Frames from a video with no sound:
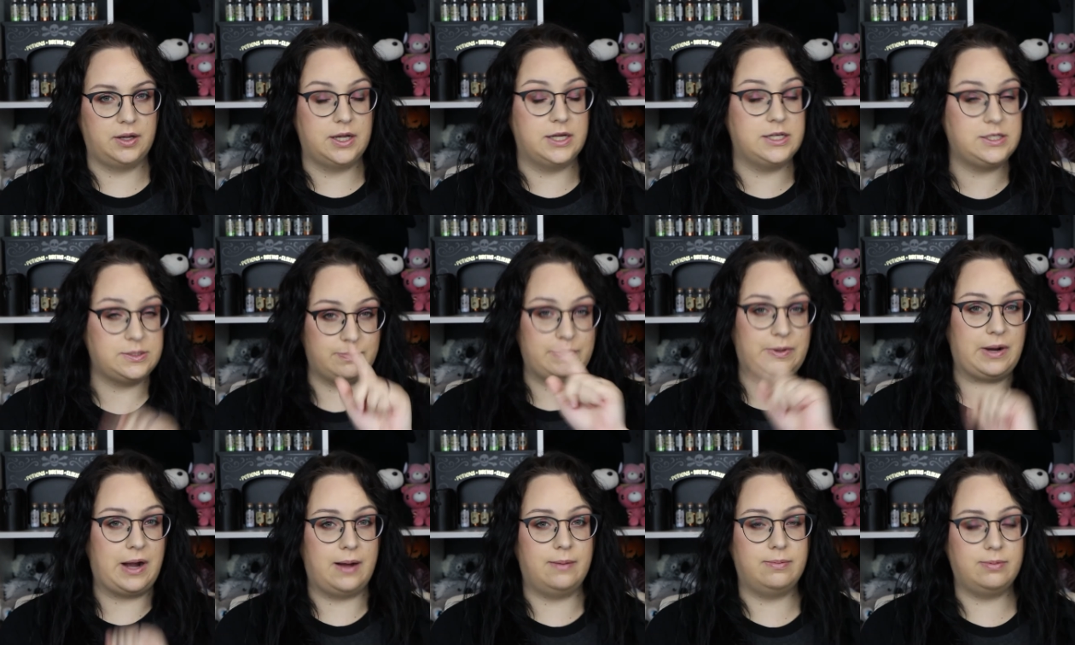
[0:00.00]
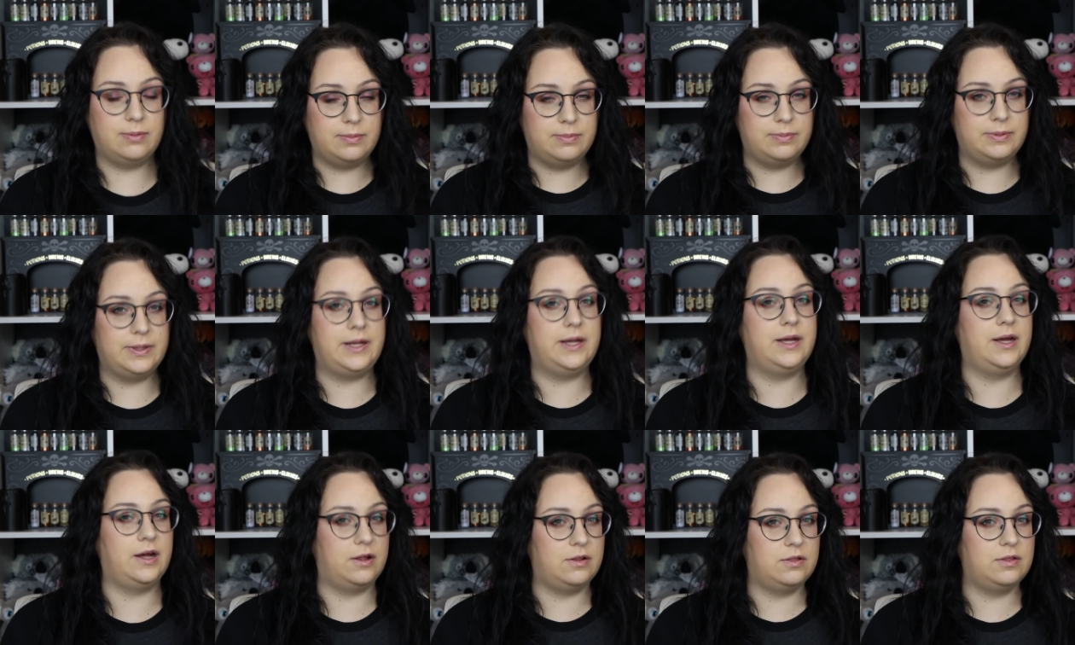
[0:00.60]
It's
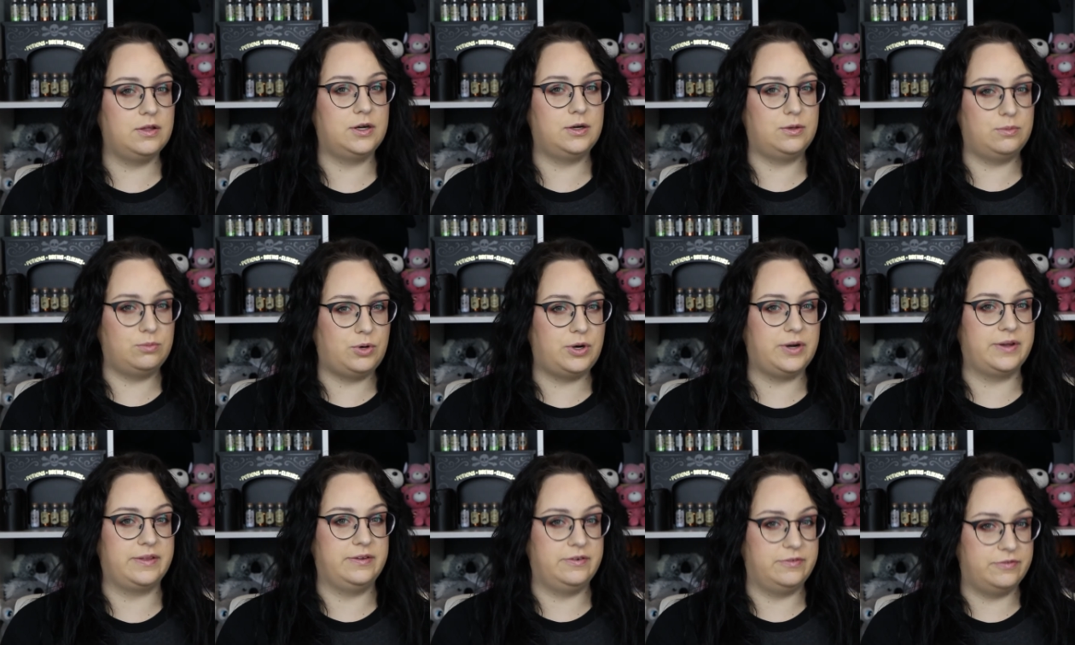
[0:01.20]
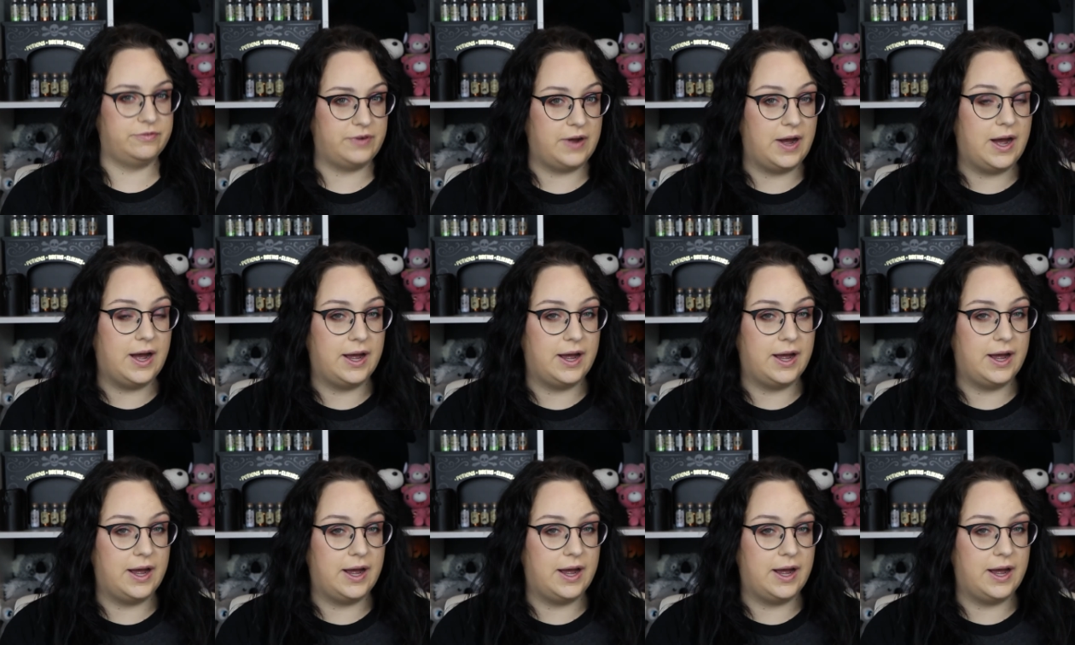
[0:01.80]
probably a little more than 5.